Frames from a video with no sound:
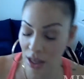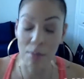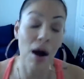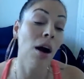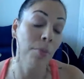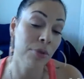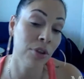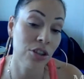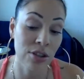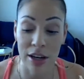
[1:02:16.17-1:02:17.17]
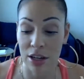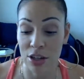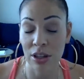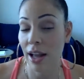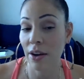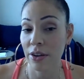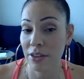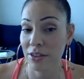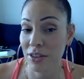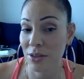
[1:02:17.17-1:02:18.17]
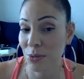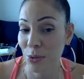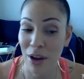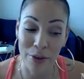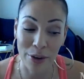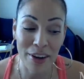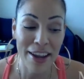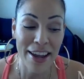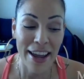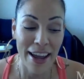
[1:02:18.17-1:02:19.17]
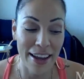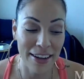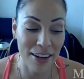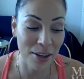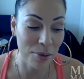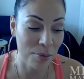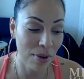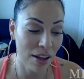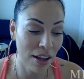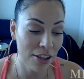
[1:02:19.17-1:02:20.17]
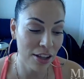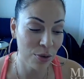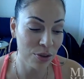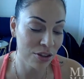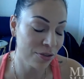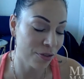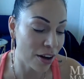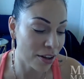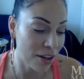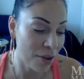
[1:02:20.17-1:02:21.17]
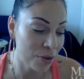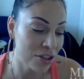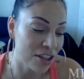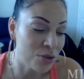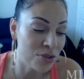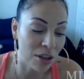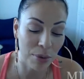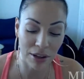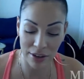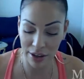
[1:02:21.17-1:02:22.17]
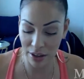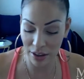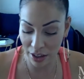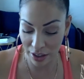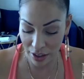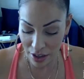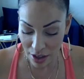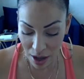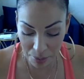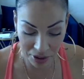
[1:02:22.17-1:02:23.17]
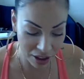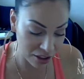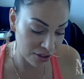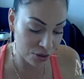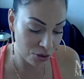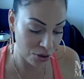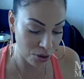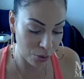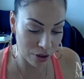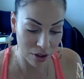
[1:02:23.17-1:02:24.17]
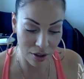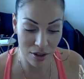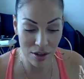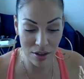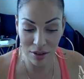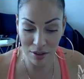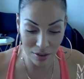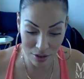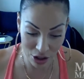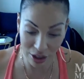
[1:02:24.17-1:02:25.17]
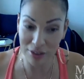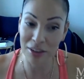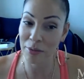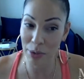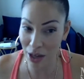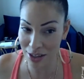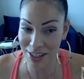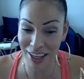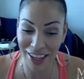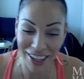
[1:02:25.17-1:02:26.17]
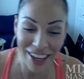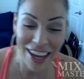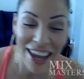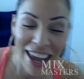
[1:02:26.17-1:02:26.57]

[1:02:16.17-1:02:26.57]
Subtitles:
came up to just kind of chill out and just whatever. And it was just fun. It was just interesting because I'm sitting in the studio with Jay-Z and Beyonce,